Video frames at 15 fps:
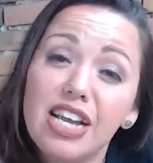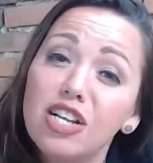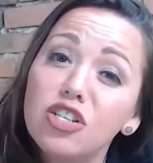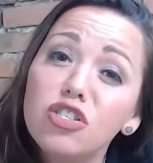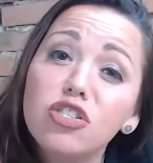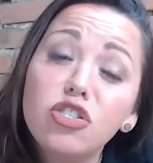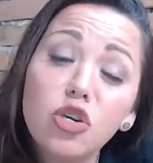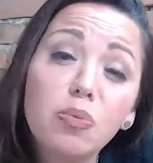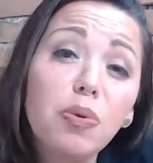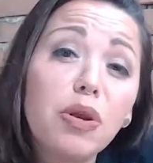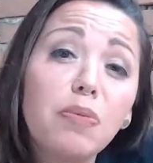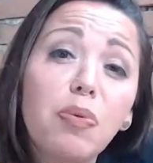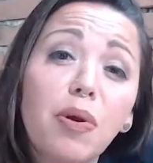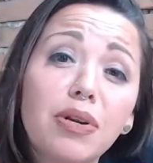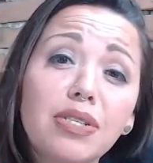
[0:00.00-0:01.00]
Super
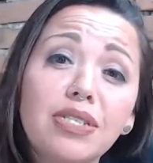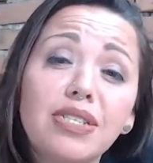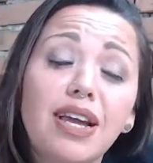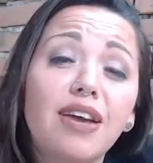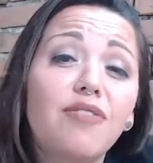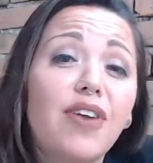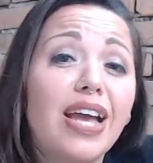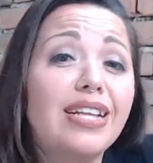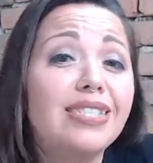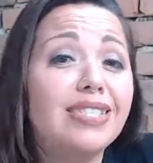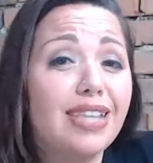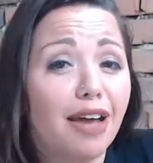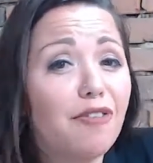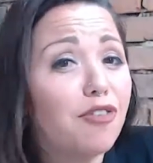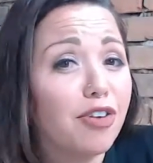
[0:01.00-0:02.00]
important stuff and
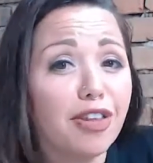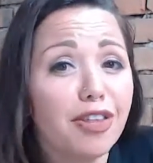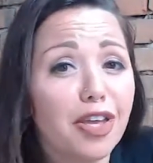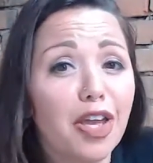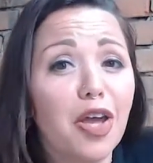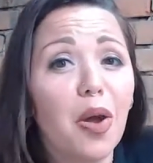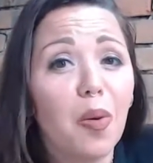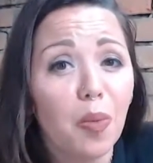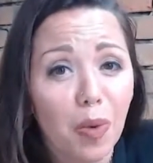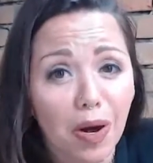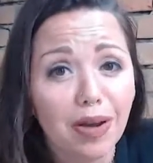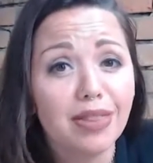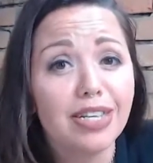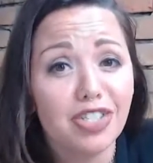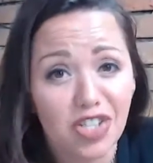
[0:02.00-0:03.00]
definitely
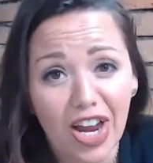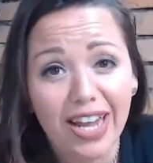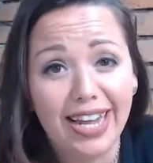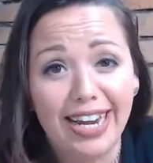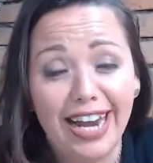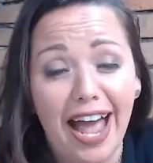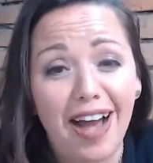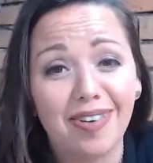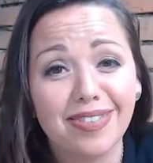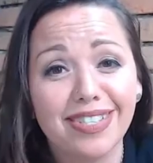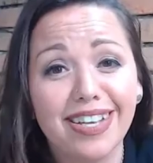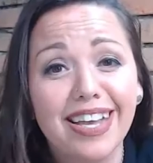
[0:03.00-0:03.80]
worth checking out.